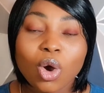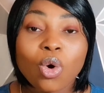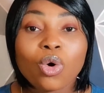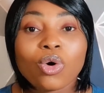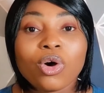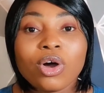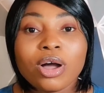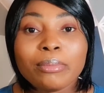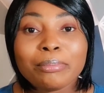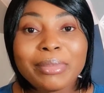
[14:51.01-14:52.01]
or
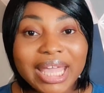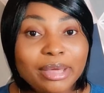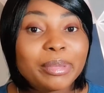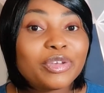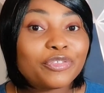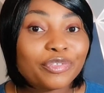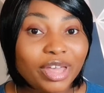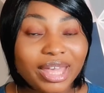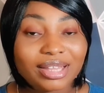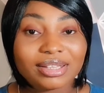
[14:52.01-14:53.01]
make me
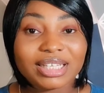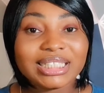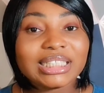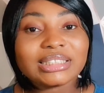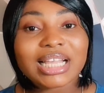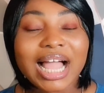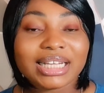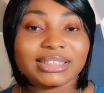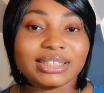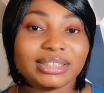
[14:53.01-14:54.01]
fail in this
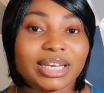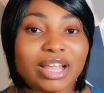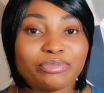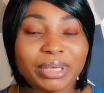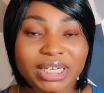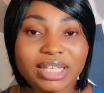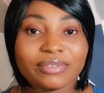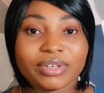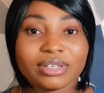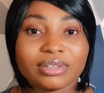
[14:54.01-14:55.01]
access that I've been
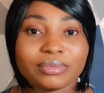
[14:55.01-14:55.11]
given?